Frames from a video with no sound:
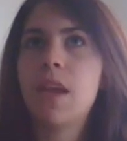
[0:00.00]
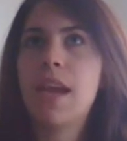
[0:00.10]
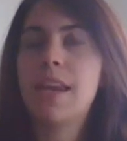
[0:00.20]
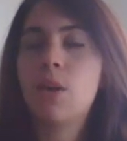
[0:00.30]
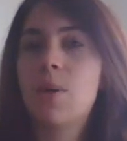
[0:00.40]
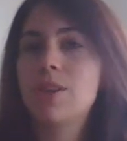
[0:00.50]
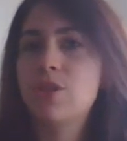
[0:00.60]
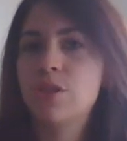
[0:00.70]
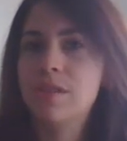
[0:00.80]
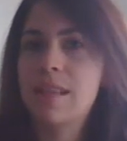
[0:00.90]
any
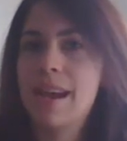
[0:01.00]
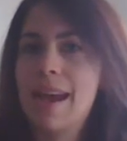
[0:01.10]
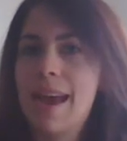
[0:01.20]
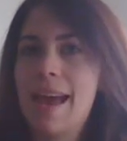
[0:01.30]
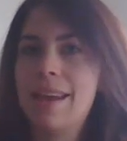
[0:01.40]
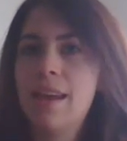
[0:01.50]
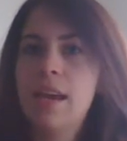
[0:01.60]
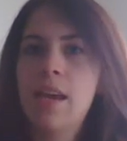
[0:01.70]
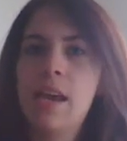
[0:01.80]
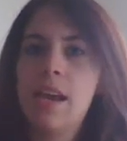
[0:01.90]
questions that I had,
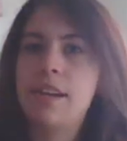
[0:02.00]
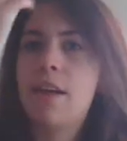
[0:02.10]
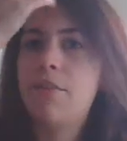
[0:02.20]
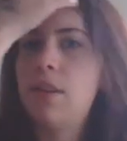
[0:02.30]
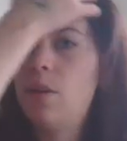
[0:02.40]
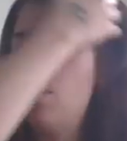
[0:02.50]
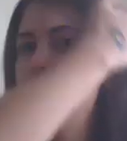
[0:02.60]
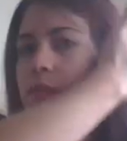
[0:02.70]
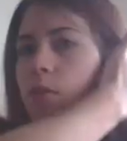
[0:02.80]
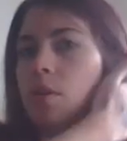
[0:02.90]
and I definitely
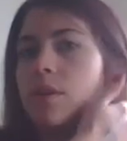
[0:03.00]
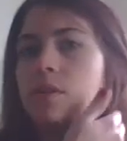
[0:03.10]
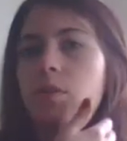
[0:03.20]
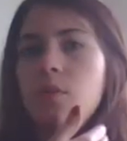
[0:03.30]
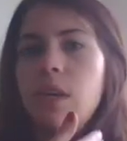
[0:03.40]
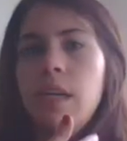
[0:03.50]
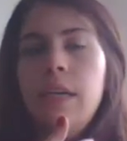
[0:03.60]
wasn't going to